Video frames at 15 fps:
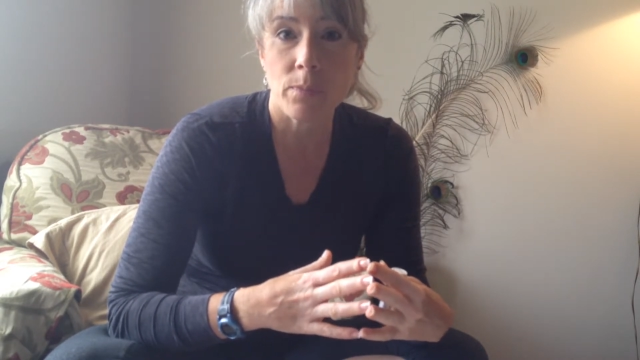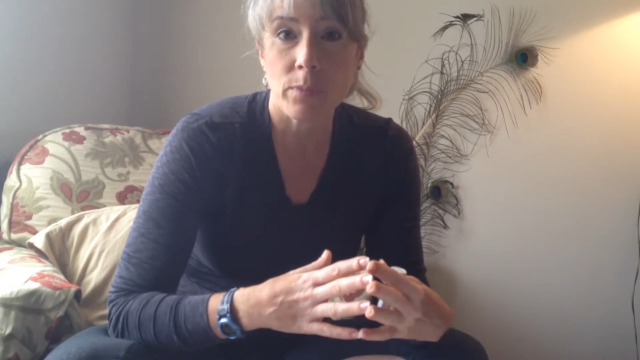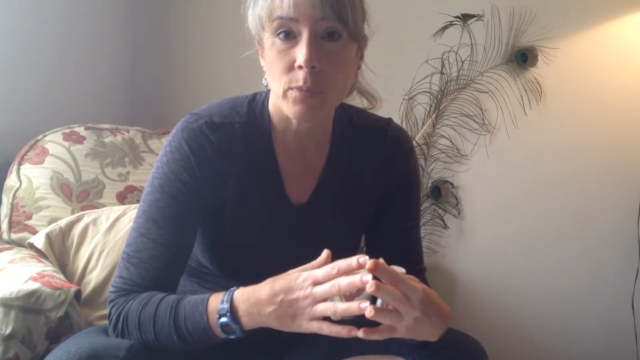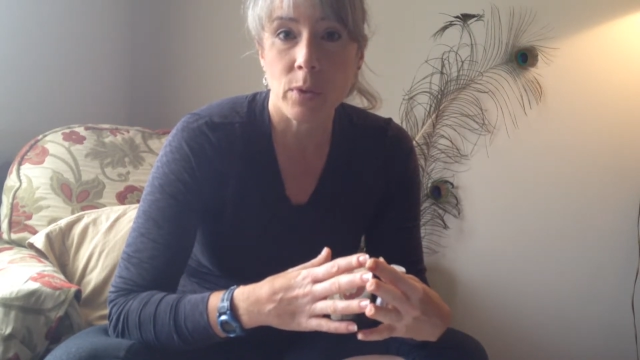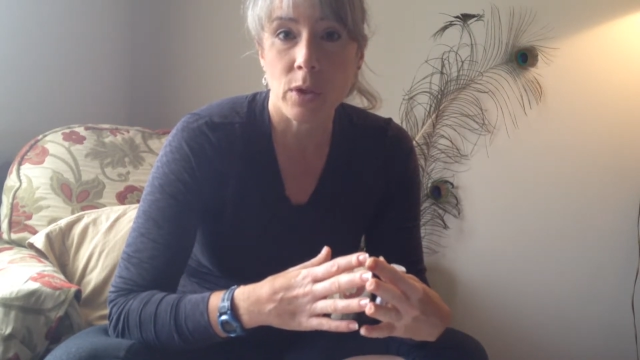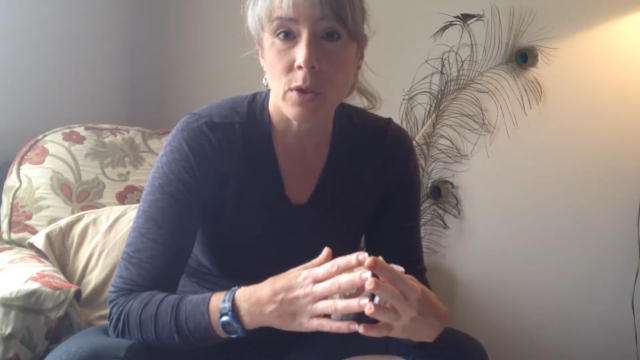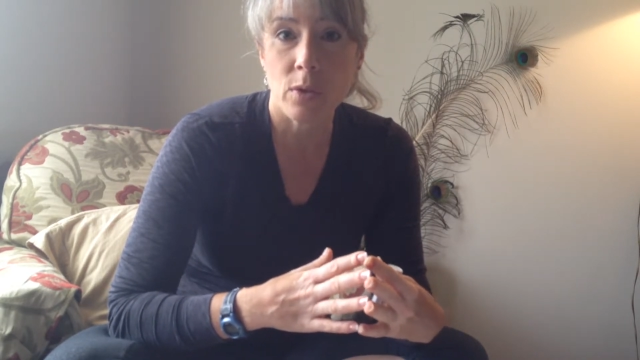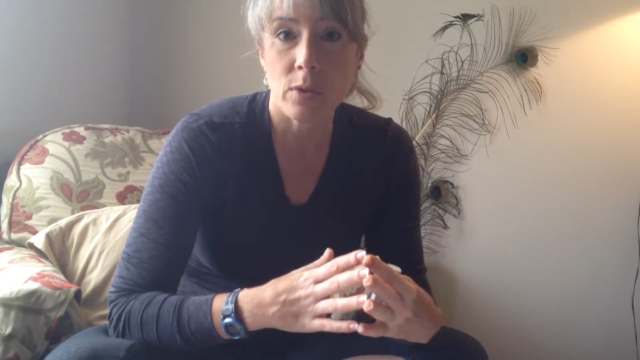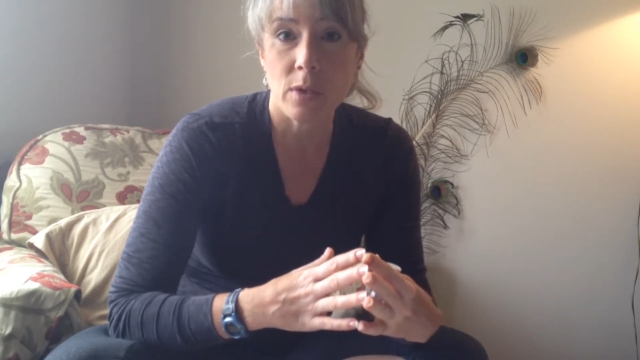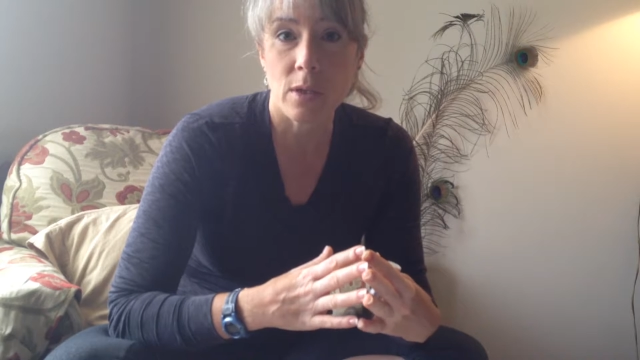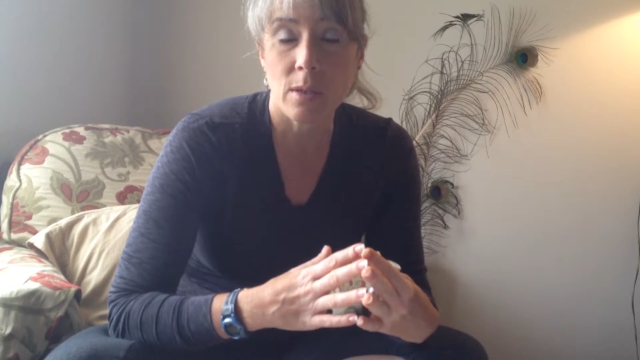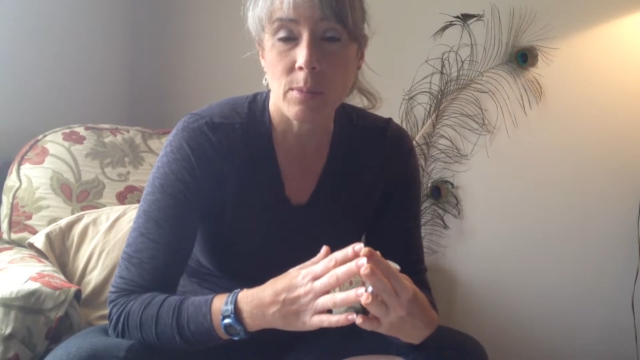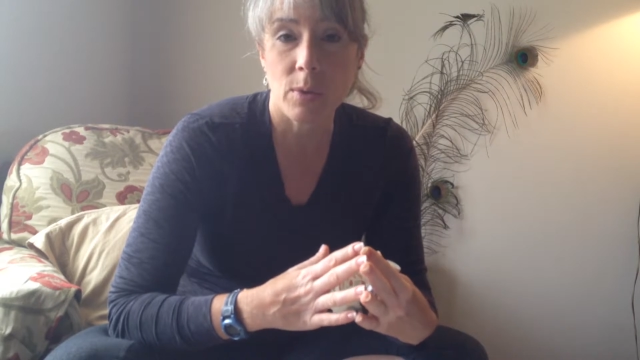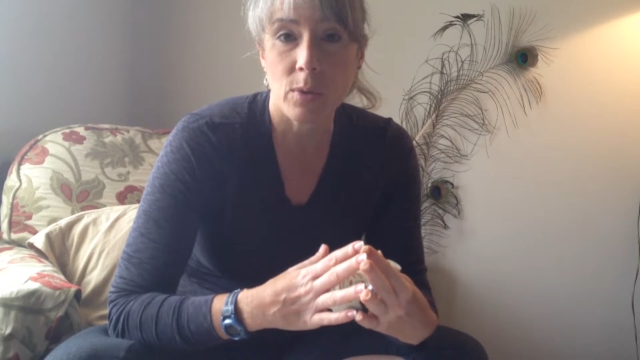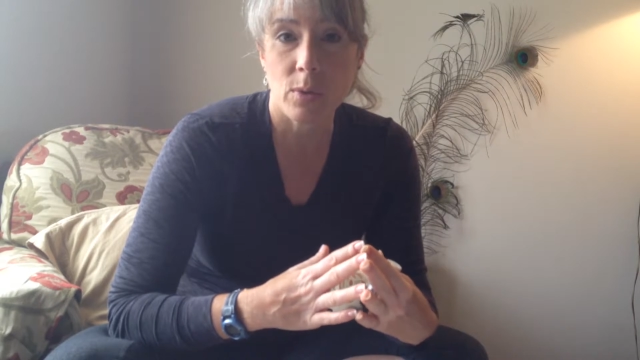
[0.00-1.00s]
with using
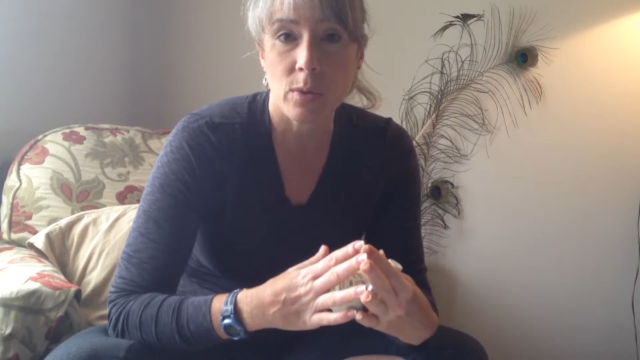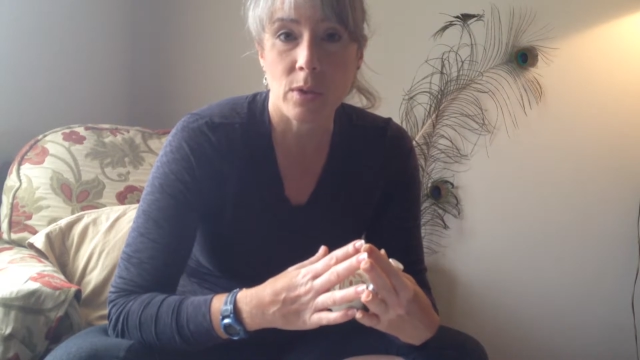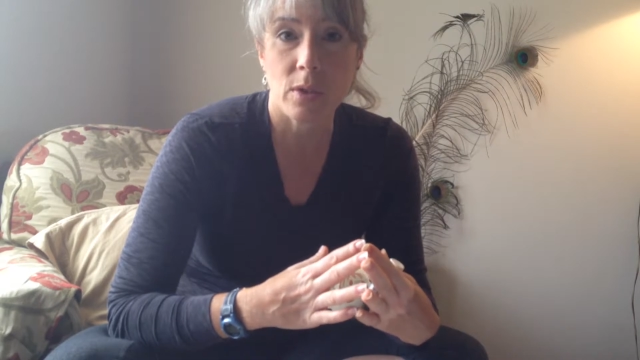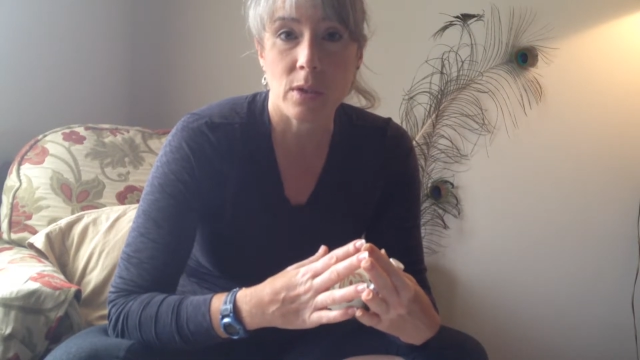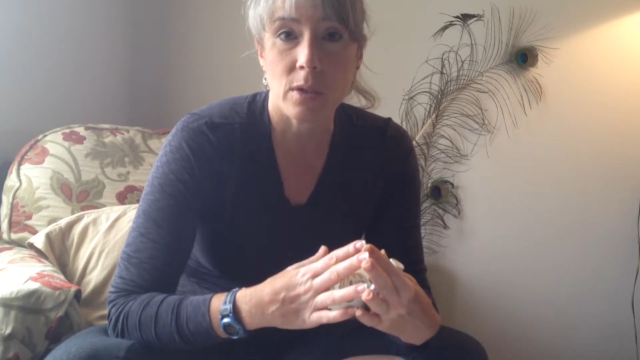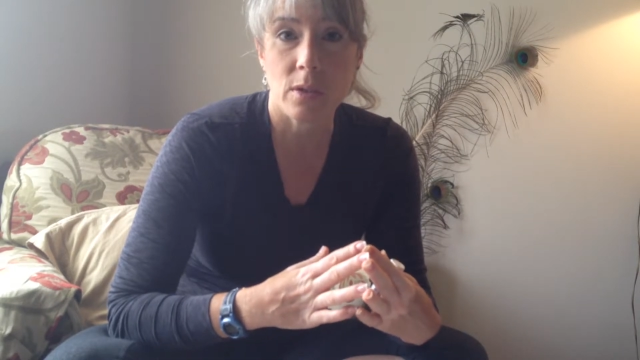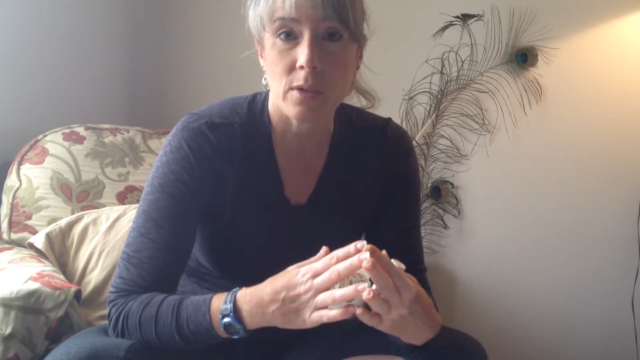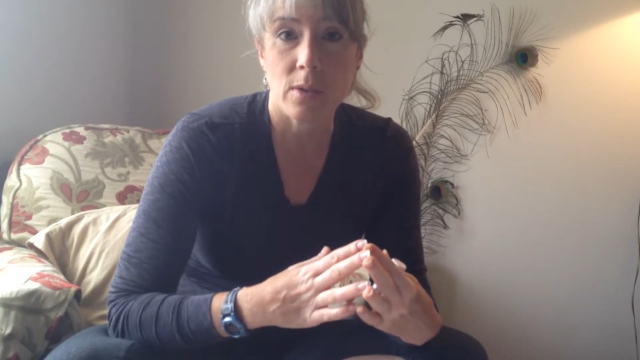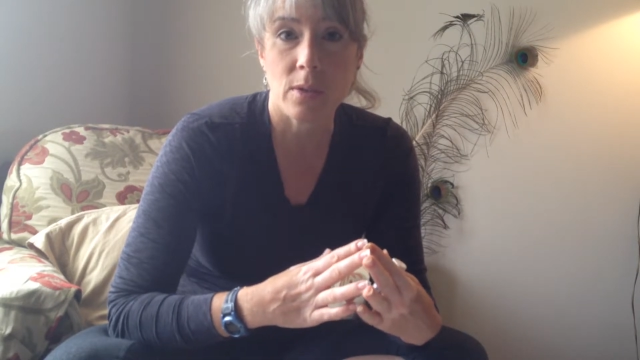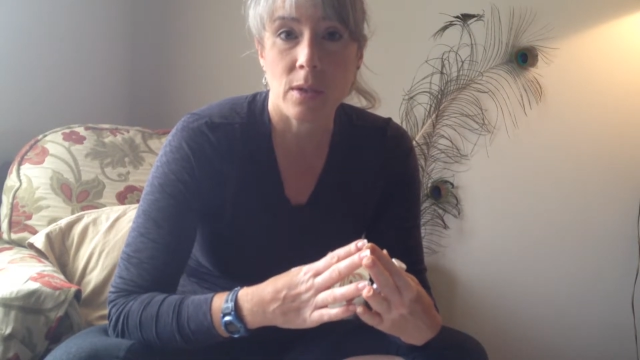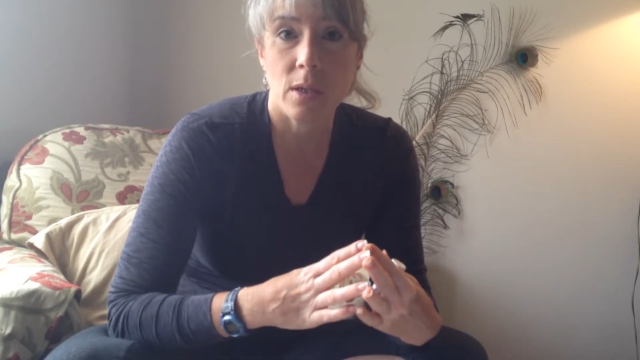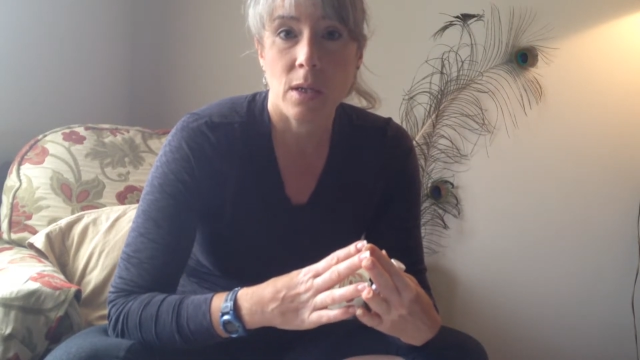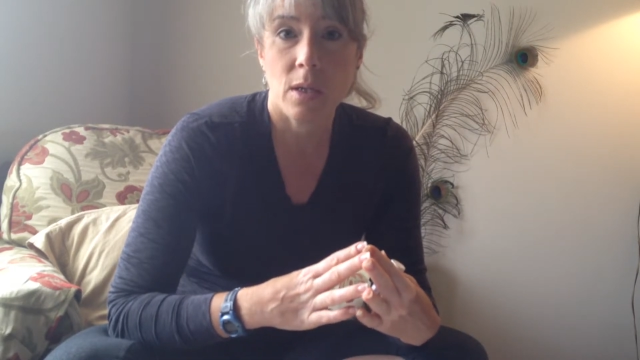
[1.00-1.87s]
them on horses